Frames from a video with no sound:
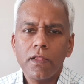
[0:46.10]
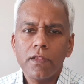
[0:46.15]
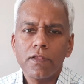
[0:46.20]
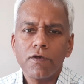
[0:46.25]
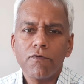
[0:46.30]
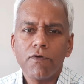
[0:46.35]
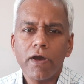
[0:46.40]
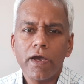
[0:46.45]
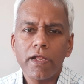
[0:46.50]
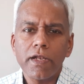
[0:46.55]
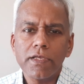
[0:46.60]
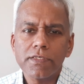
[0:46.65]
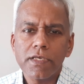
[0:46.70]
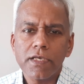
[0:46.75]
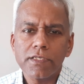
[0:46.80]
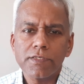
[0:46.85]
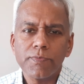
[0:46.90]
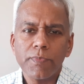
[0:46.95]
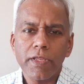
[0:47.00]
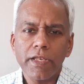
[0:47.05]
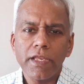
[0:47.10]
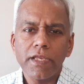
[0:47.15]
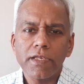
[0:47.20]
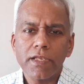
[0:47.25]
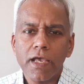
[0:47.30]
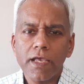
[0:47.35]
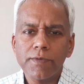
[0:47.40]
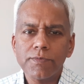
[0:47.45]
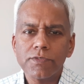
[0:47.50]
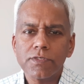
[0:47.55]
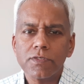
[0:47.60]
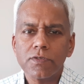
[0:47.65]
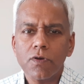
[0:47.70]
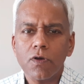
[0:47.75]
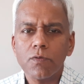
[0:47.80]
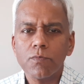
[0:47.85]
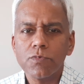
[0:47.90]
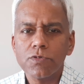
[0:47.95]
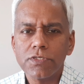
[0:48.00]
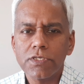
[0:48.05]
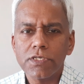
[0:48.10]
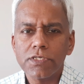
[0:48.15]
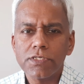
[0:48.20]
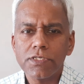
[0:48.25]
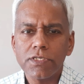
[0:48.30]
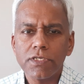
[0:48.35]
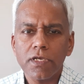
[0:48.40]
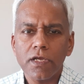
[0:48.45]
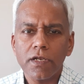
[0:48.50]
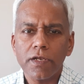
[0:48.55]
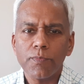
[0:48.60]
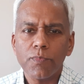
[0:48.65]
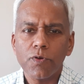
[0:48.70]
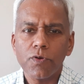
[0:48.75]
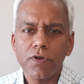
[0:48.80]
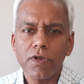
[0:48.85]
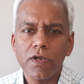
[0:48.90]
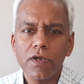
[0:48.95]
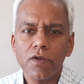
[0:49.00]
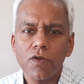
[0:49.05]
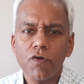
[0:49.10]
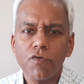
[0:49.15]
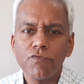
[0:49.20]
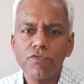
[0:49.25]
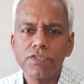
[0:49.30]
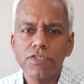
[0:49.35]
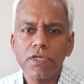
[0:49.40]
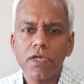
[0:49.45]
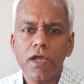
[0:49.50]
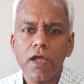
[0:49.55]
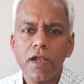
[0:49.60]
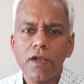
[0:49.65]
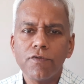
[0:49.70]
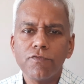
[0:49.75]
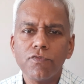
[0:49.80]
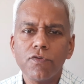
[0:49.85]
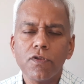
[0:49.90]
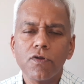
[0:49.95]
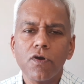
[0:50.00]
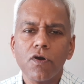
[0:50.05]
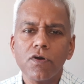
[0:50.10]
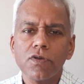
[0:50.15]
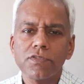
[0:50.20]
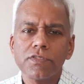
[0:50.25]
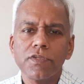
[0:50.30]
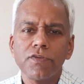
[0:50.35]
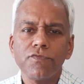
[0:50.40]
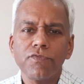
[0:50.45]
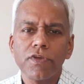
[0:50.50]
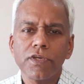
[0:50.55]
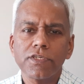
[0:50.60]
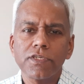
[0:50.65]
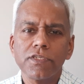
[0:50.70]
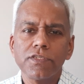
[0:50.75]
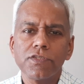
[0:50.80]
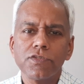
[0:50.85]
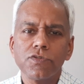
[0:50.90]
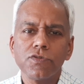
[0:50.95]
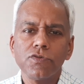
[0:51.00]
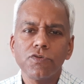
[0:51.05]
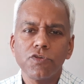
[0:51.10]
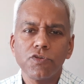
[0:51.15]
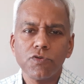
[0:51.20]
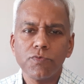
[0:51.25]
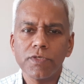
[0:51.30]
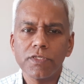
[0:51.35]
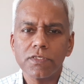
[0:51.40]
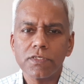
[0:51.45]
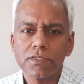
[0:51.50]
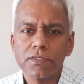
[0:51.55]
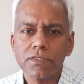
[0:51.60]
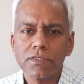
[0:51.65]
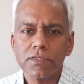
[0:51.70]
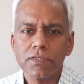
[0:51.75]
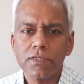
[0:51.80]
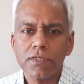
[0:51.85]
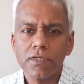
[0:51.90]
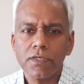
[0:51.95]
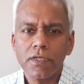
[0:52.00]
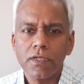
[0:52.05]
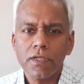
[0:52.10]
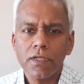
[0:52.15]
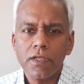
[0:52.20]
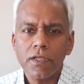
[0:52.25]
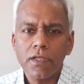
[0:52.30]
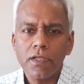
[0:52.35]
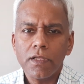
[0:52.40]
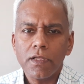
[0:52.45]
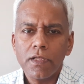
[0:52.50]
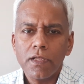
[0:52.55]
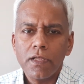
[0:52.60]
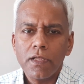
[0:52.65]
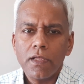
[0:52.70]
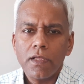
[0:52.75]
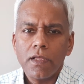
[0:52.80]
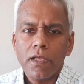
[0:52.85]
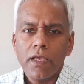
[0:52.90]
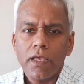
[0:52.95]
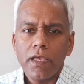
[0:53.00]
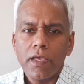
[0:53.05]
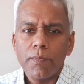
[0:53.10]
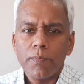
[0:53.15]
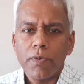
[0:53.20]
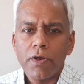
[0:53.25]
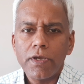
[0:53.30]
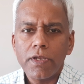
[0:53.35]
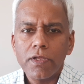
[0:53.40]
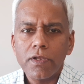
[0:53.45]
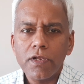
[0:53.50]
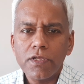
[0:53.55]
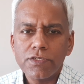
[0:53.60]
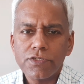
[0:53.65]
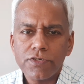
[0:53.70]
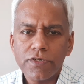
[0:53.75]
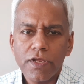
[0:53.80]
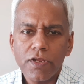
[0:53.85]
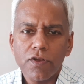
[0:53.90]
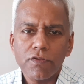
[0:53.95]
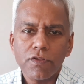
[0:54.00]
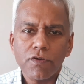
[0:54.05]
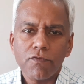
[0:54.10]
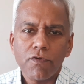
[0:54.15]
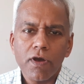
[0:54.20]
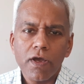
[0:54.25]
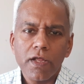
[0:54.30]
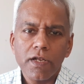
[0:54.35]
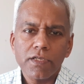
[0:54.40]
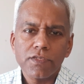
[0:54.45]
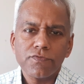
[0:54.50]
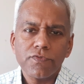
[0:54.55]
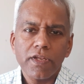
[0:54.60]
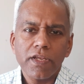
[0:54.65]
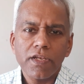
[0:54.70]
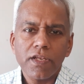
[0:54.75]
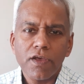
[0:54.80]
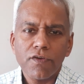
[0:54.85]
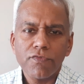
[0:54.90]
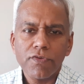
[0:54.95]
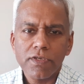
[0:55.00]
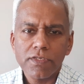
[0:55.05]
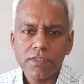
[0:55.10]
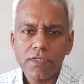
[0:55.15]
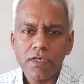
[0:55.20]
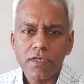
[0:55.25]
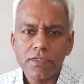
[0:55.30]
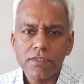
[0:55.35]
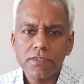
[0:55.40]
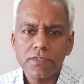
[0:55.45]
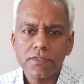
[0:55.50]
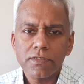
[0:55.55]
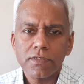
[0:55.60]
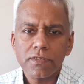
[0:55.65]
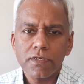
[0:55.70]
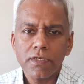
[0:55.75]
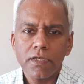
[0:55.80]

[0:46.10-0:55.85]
The virus has many types, almost 60 are reported, of which a handful cause infections to humans. A particular strain of the virus, when it affects us,